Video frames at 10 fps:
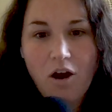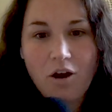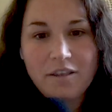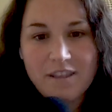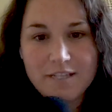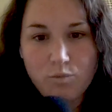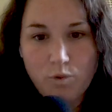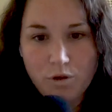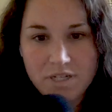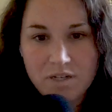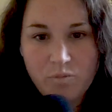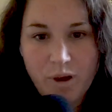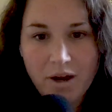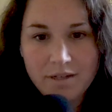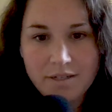are these wounded
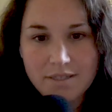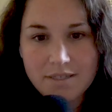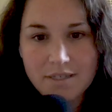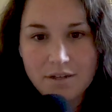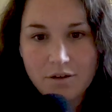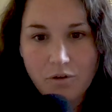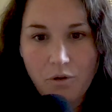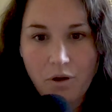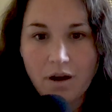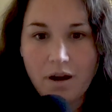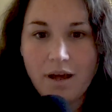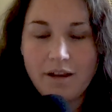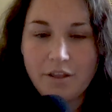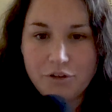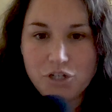parts or
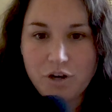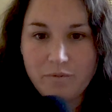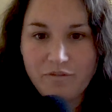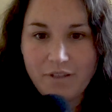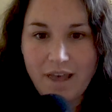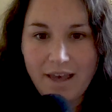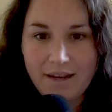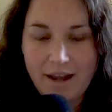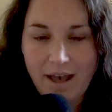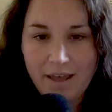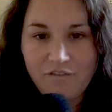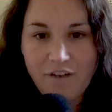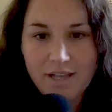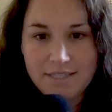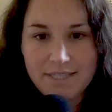another term for that in
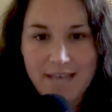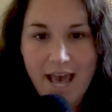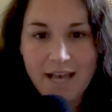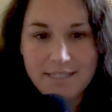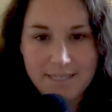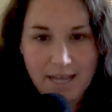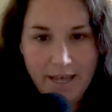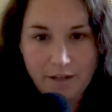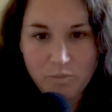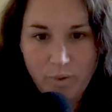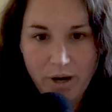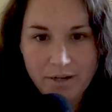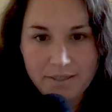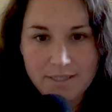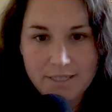IFS is exiled
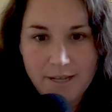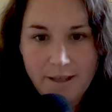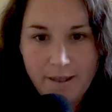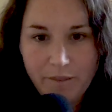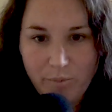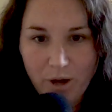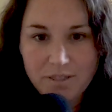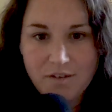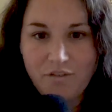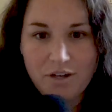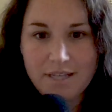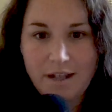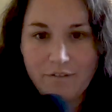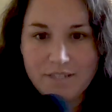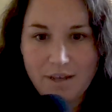parts, the parts of
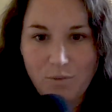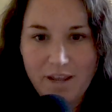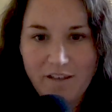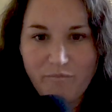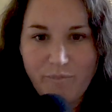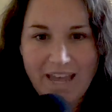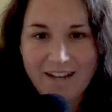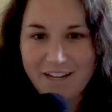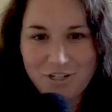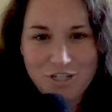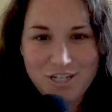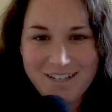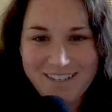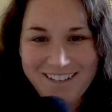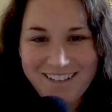ourselves that we have banished,
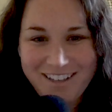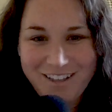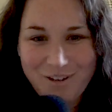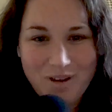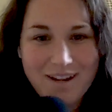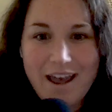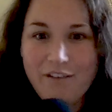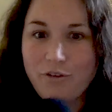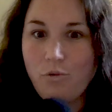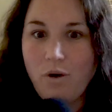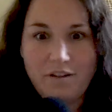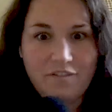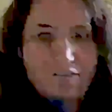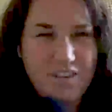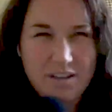that we never want to
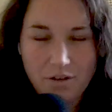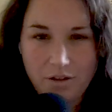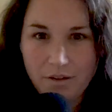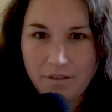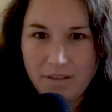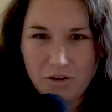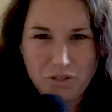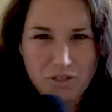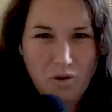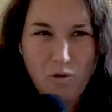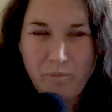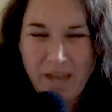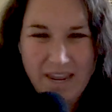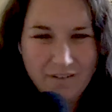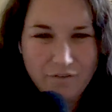feel, that are so
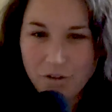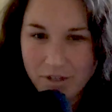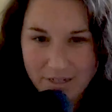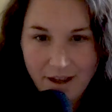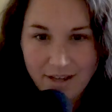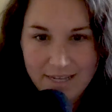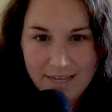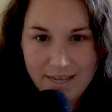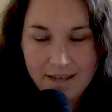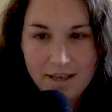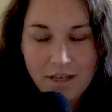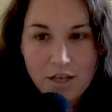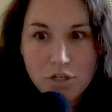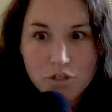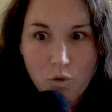painful and yucky.
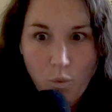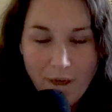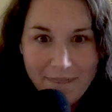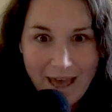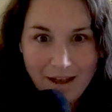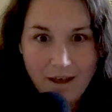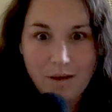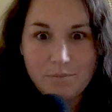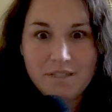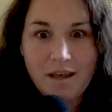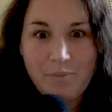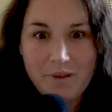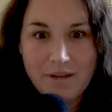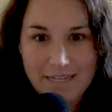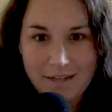So when that comes up
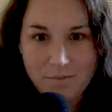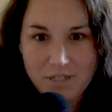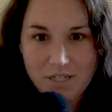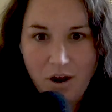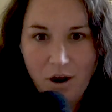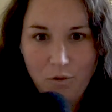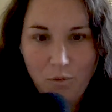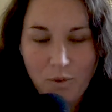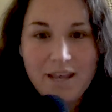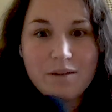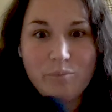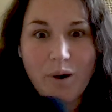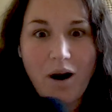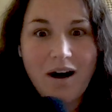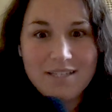in EMDR, we can
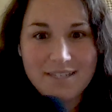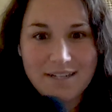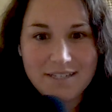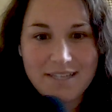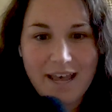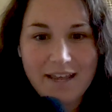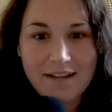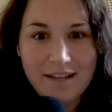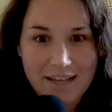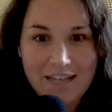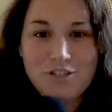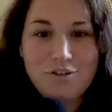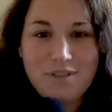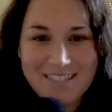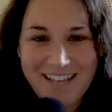pause in a set and
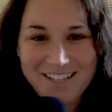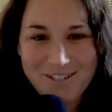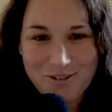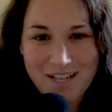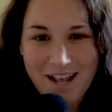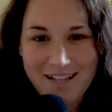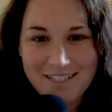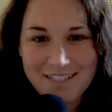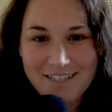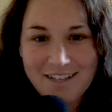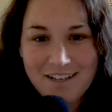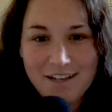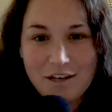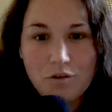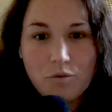do this exercise.
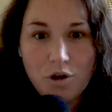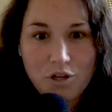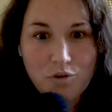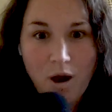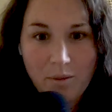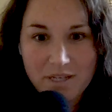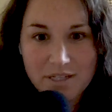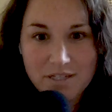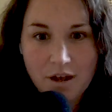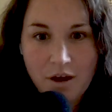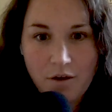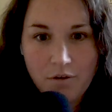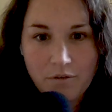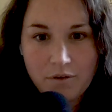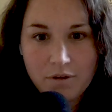What do you want me to
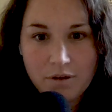know?